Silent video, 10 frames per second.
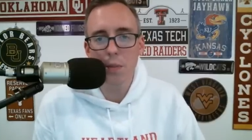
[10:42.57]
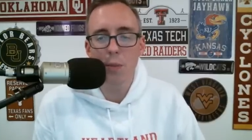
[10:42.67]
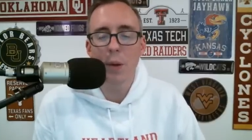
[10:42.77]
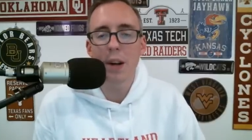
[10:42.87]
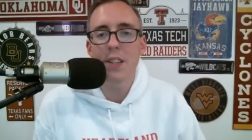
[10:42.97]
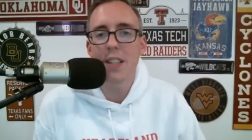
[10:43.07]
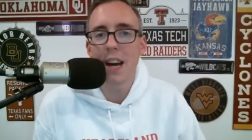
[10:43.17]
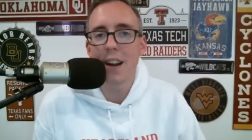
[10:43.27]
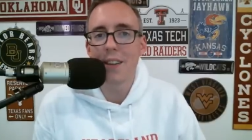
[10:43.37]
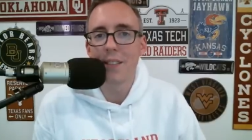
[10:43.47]
Where is
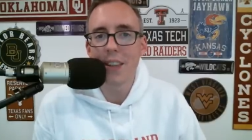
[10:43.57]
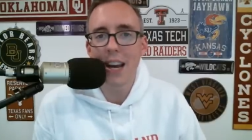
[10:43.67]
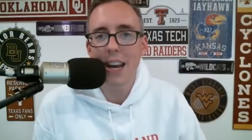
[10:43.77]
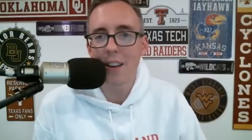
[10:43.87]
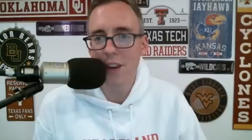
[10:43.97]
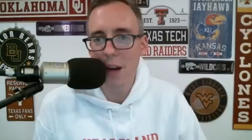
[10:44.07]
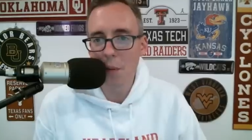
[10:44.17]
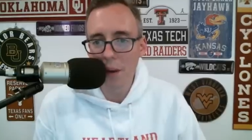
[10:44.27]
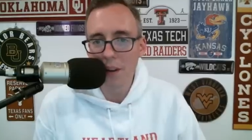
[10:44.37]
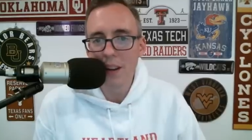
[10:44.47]
that? Oh, I got to find
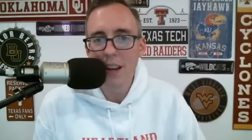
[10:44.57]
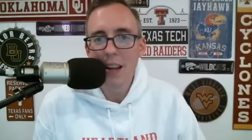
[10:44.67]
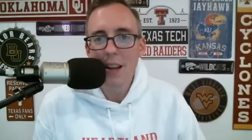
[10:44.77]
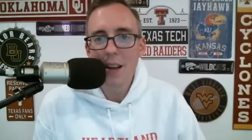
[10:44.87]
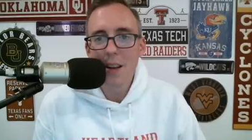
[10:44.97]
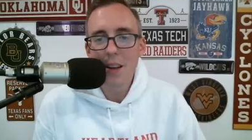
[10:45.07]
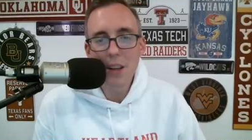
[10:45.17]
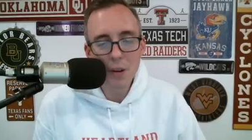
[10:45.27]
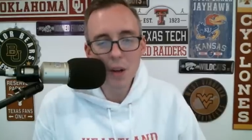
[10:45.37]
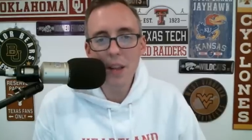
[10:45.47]
one.
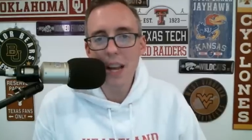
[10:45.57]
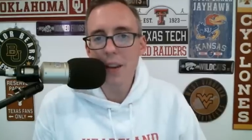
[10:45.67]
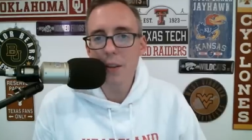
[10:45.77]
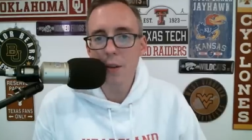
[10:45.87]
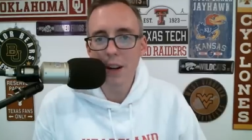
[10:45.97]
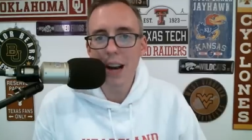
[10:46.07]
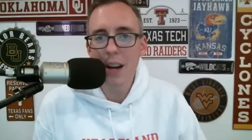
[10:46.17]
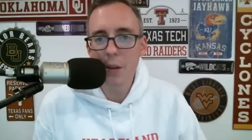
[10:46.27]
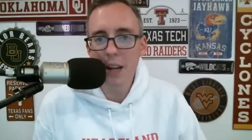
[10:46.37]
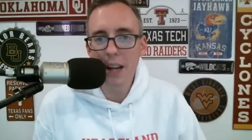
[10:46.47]
You know the answer and I
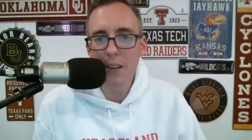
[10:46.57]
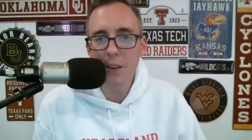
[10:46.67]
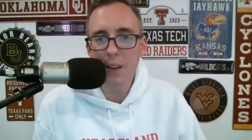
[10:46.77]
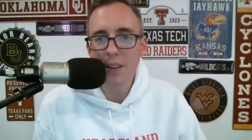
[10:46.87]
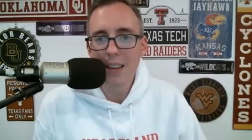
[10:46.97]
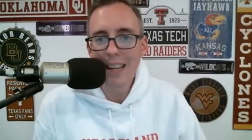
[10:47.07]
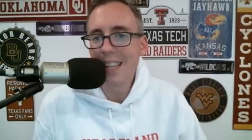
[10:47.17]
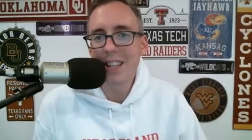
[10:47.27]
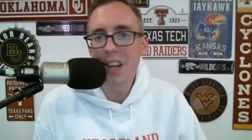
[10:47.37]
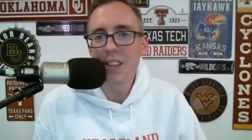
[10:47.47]
know the answer.
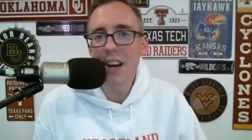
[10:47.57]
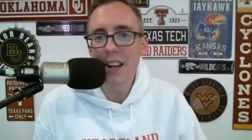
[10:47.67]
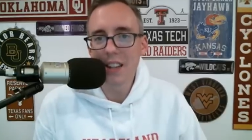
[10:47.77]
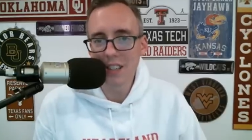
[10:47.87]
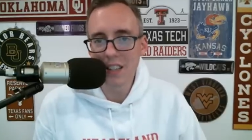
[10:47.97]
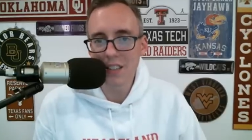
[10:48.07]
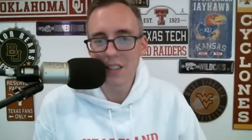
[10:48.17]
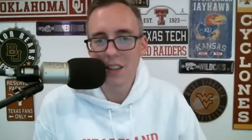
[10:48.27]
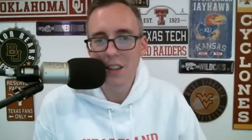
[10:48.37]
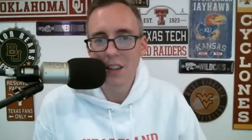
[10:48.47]
It does not
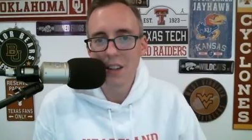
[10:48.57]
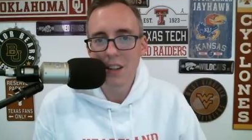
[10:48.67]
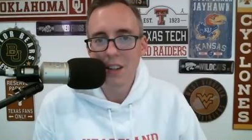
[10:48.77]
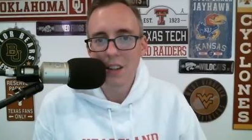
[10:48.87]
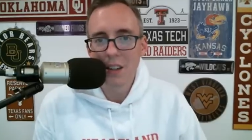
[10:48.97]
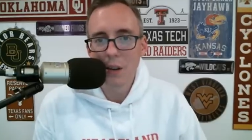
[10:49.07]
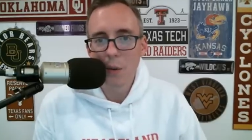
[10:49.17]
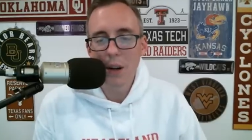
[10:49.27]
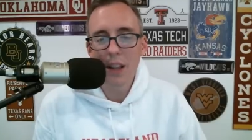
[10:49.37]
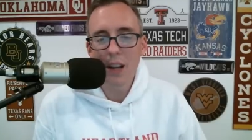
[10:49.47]
exist.
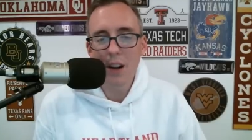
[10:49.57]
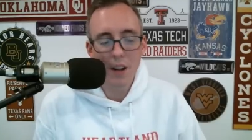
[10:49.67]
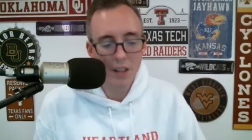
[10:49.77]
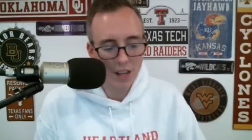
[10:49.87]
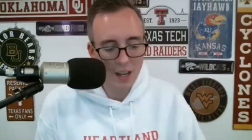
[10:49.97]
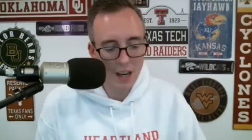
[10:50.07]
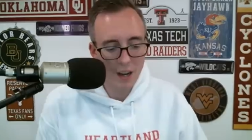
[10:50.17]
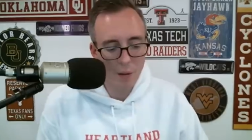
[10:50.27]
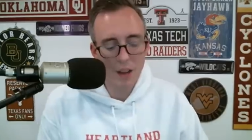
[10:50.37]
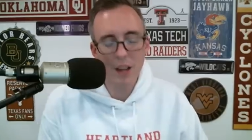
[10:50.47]
What do they call
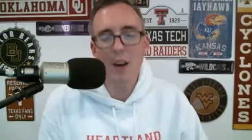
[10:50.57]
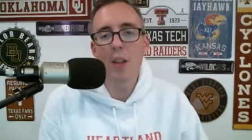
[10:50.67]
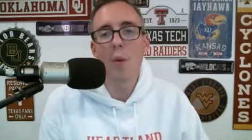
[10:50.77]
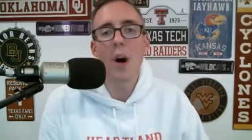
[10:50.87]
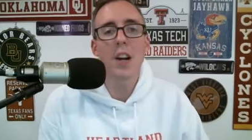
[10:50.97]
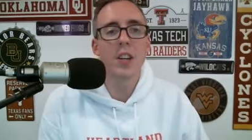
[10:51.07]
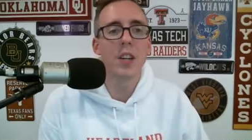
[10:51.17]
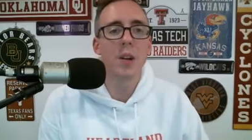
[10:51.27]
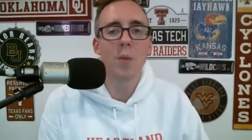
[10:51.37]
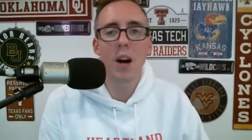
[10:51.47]
it? What do they call the
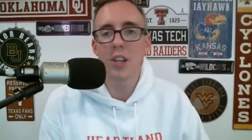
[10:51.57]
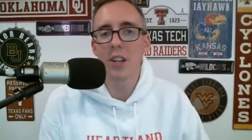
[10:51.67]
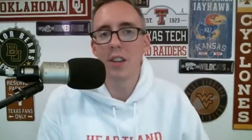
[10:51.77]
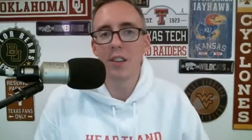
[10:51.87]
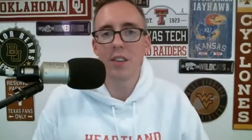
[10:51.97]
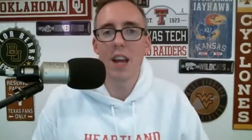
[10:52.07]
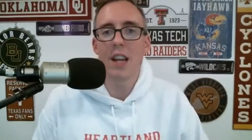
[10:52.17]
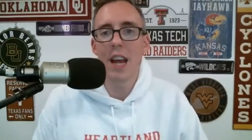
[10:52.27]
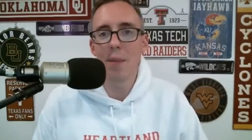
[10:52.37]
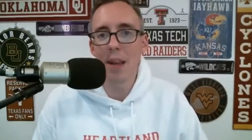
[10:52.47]
Washington State
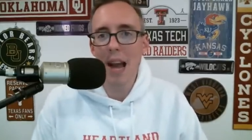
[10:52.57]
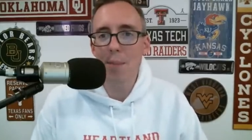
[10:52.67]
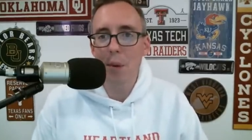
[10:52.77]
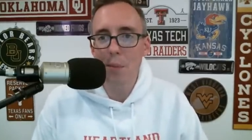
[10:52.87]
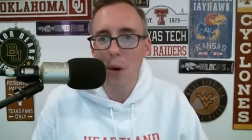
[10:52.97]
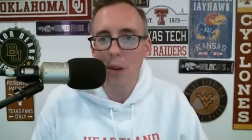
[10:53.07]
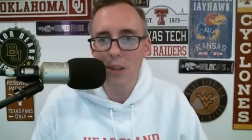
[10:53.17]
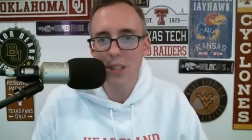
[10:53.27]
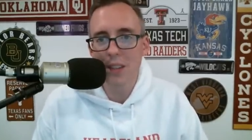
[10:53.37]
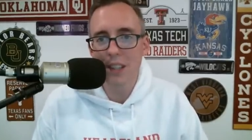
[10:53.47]
game? The Apple Bowl or
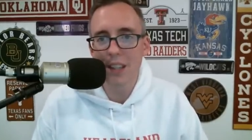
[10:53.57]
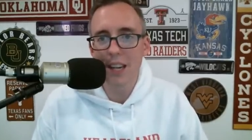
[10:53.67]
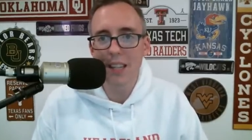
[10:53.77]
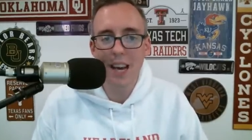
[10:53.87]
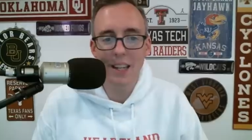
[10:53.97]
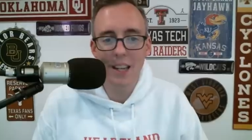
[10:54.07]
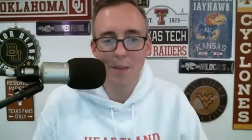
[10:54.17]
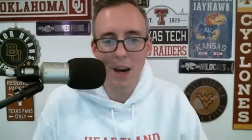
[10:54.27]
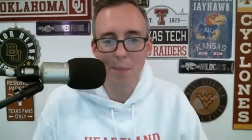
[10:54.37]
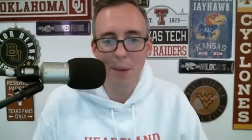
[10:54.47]
something like that? Come
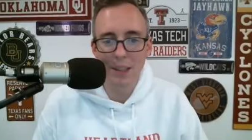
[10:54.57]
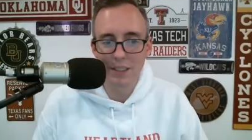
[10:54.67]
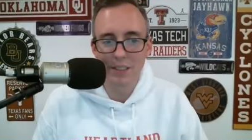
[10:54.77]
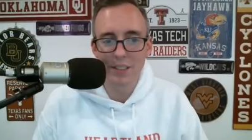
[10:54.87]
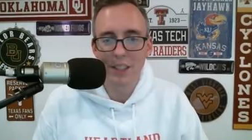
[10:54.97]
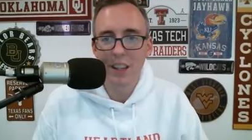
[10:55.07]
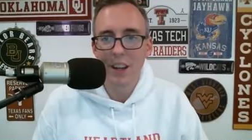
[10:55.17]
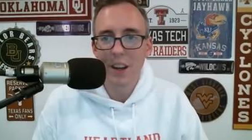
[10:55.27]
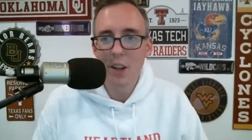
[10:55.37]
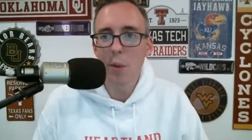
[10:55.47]
on, please.
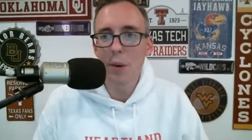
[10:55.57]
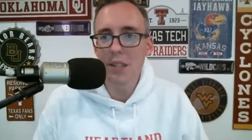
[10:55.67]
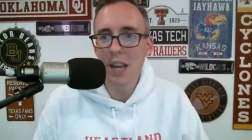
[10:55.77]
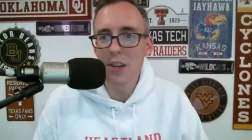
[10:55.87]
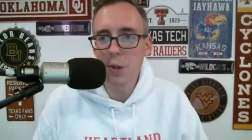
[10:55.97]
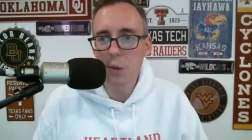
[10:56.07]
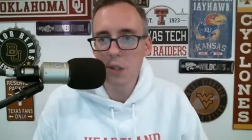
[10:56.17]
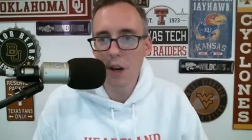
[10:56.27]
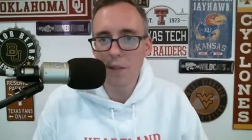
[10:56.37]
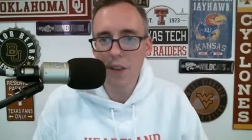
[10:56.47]
No one's getting
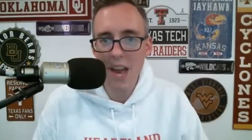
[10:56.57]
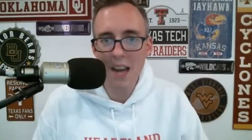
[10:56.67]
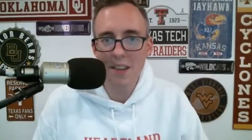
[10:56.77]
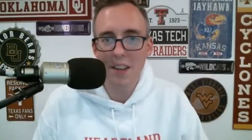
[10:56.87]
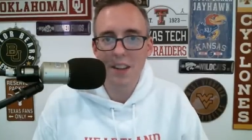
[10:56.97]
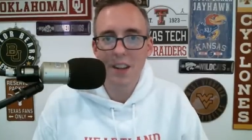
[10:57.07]
juiced up for that.